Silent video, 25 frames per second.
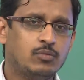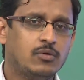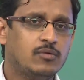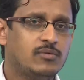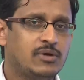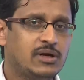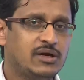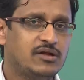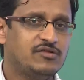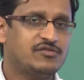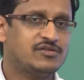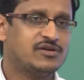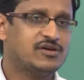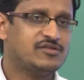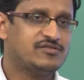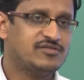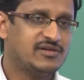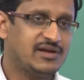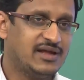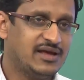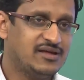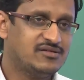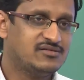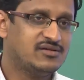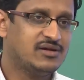will discuss
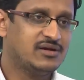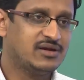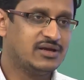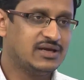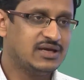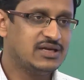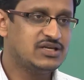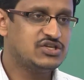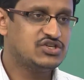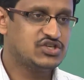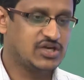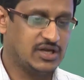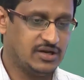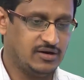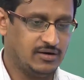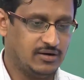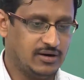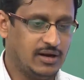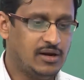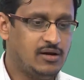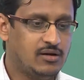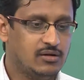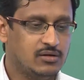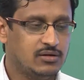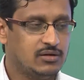laser in
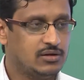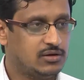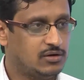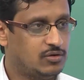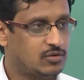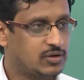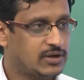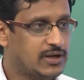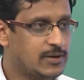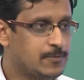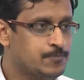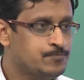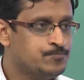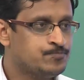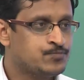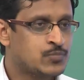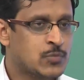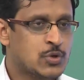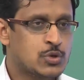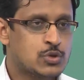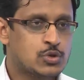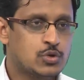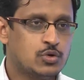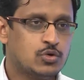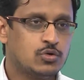general. Okay.
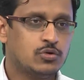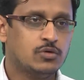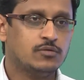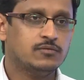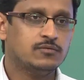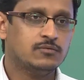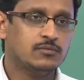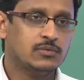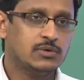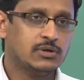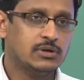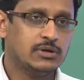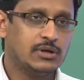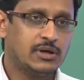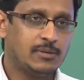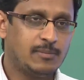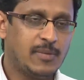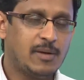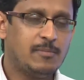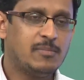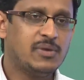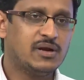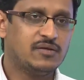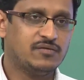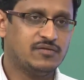So,
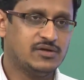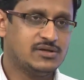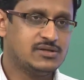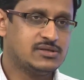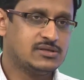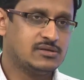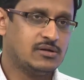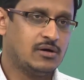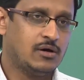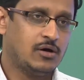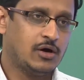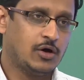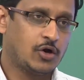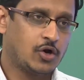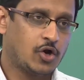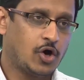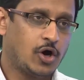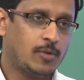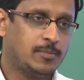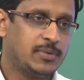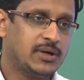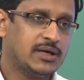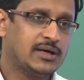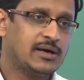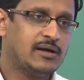remember this, our
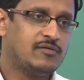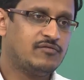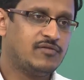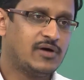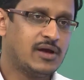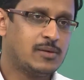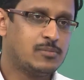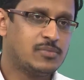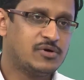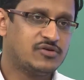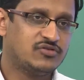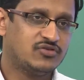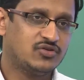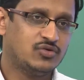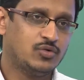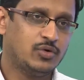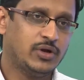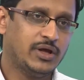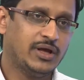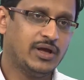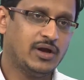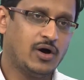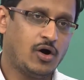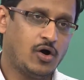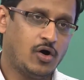optical fibers
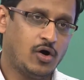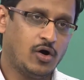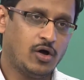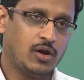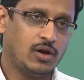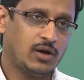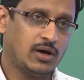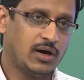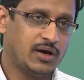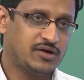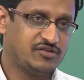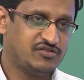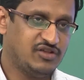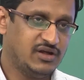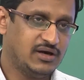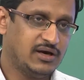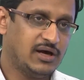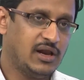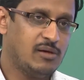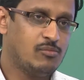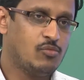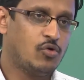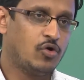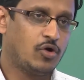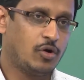today all are
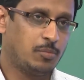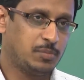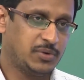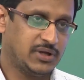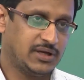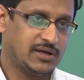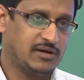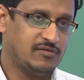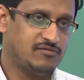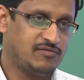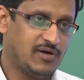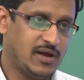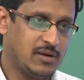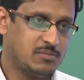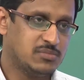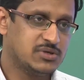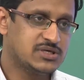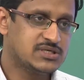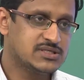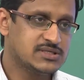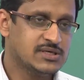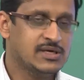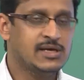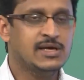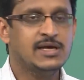single mode optical
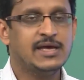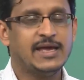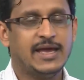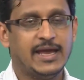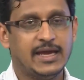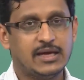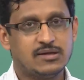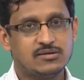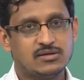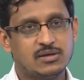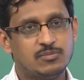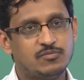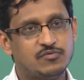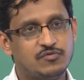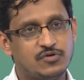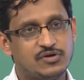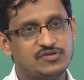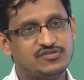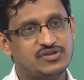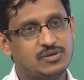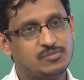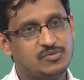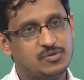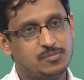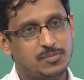fibers except for
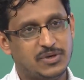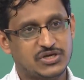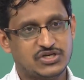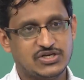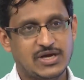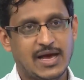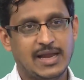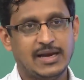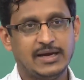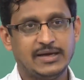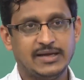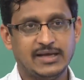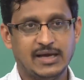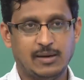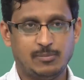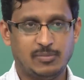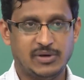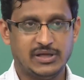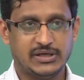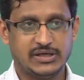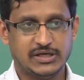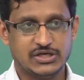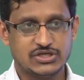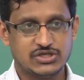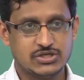some specialty
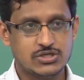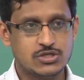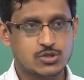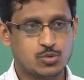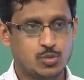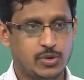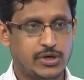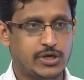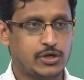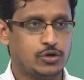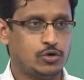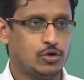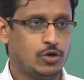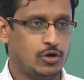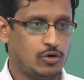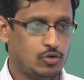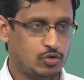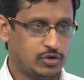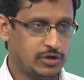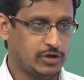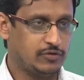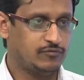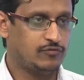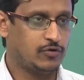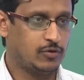applications where you are
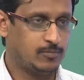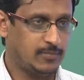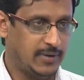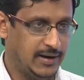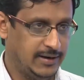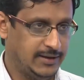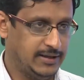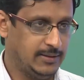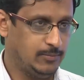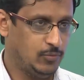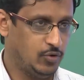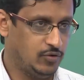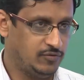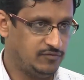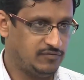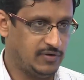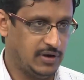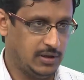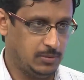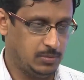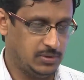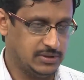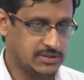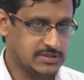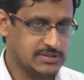looking for multimode
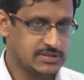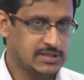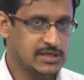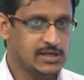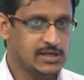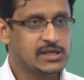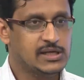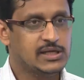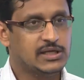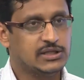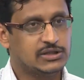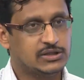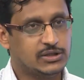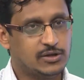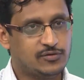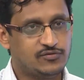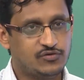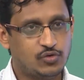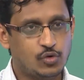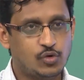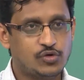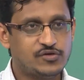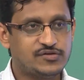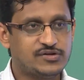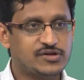fibers. The
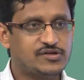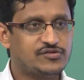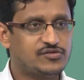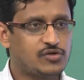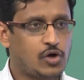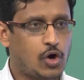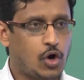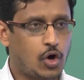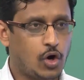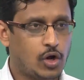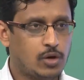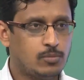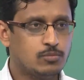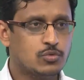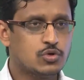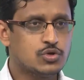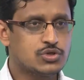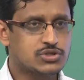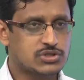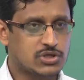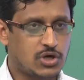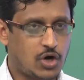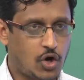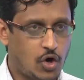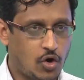sources
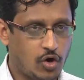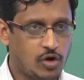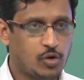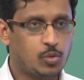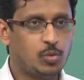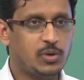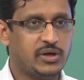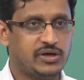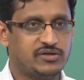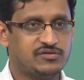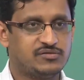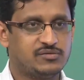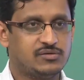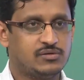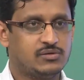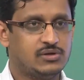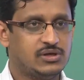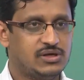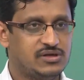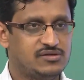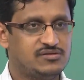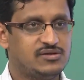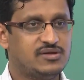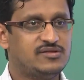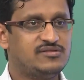almost always
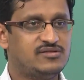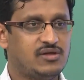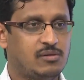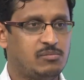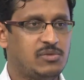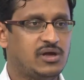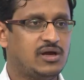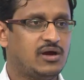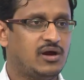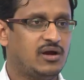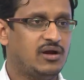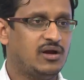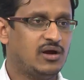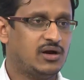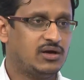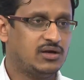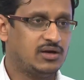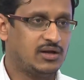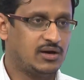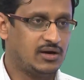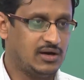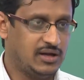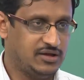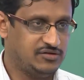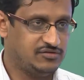is a
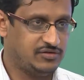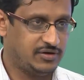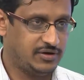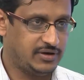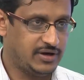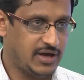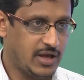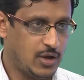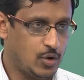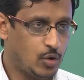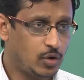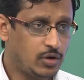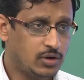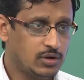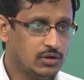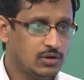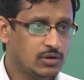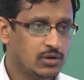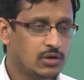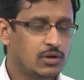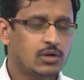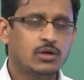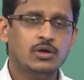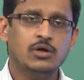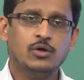semiconductor laser diode
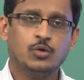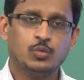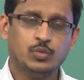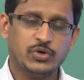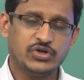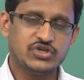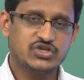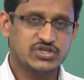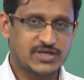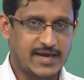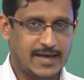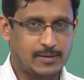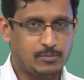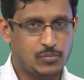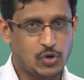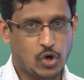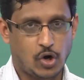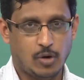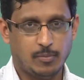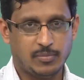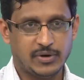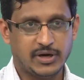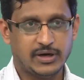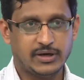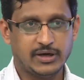which can be
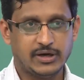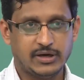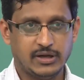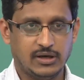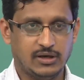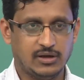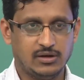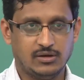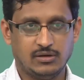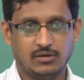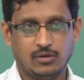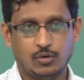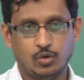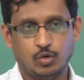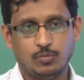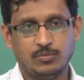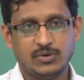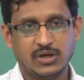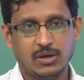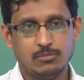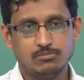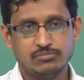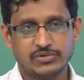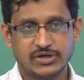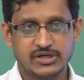operated in a room
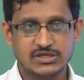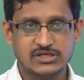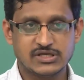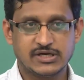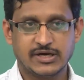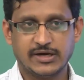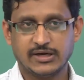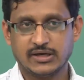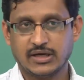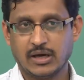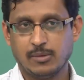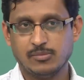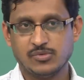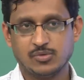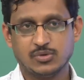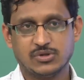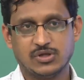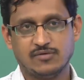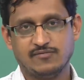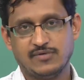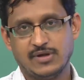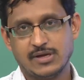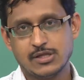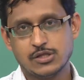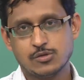temperature and comes with a
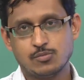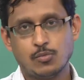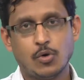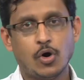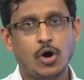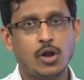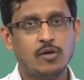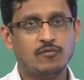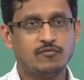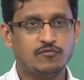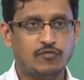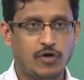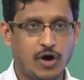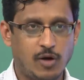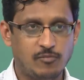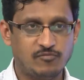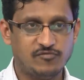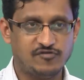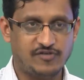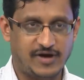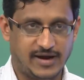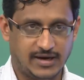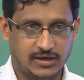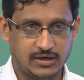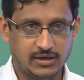very small form
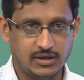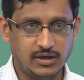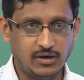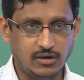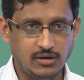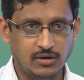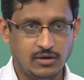factor.